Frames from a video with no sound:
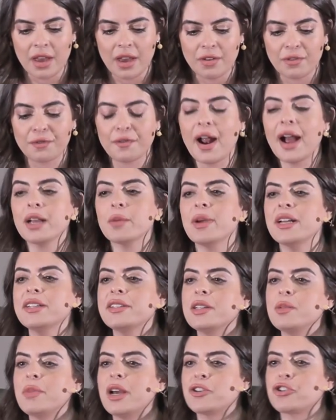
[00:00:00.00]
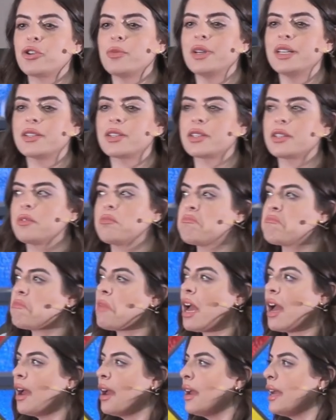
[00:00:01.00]
Fragmented measurements.
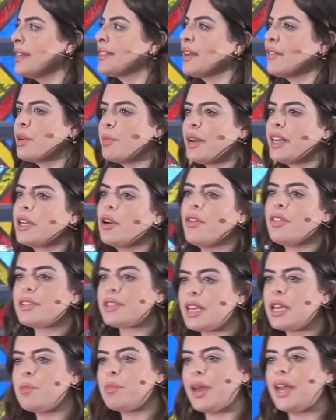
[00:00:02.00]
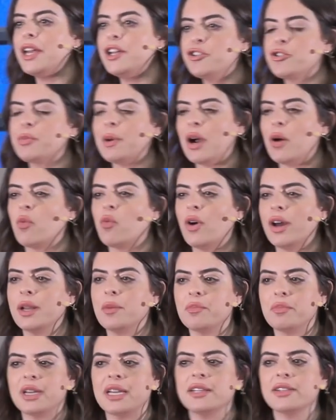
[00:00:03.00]
Is everybody on the same page about what
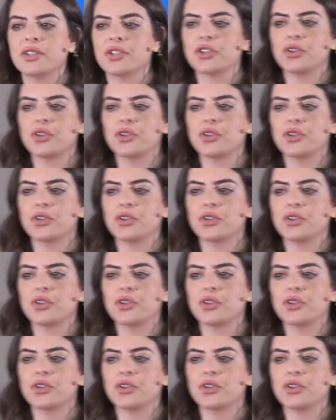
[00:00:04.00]
it means